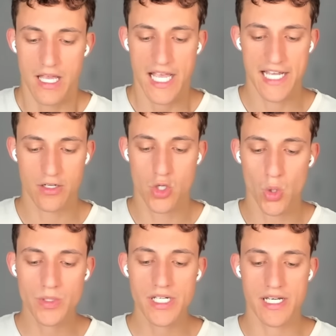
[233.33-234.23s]
And
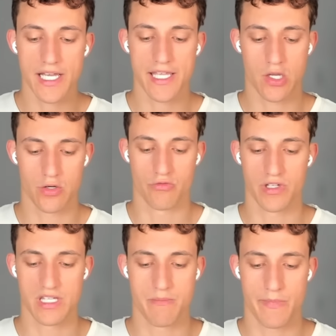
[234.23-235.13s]
Golden Knight could
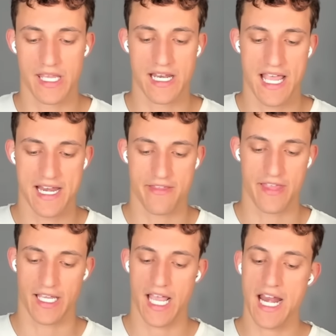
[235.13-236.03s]
really mean
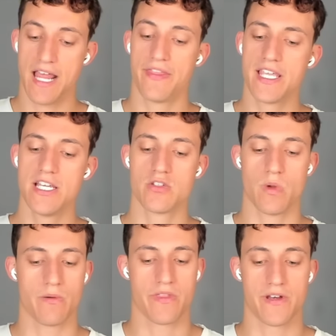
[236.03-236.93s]
anything. And I think he just
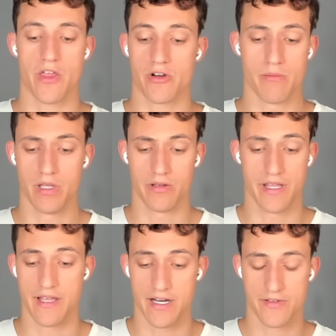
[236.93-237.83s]
went with another
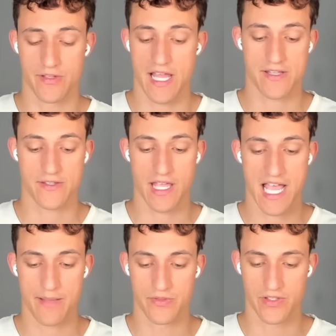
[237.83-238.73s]
ability here, so that's
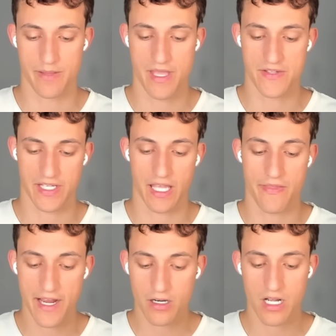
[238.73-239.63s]
absolutely amazing.
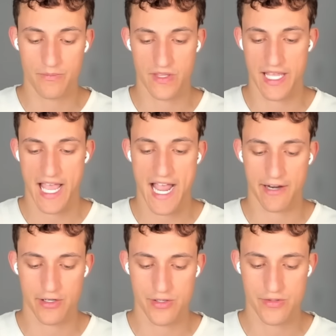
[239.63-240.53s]
And there come the
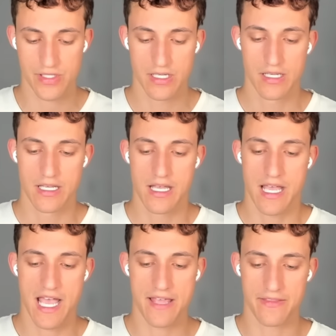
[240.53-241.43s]
arrows,
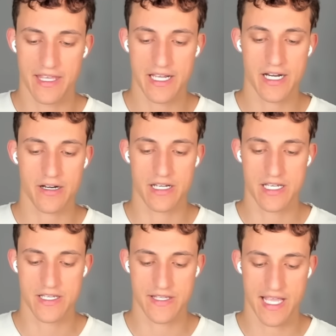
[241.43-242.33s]
and there
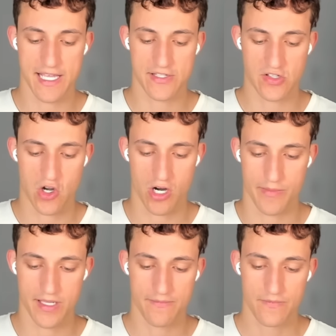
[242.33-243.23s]
is a
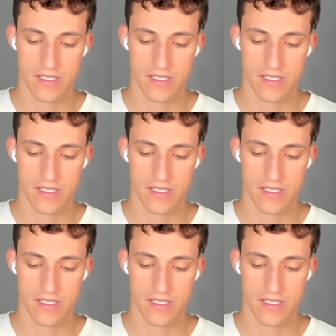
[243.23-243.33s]
Skarmy.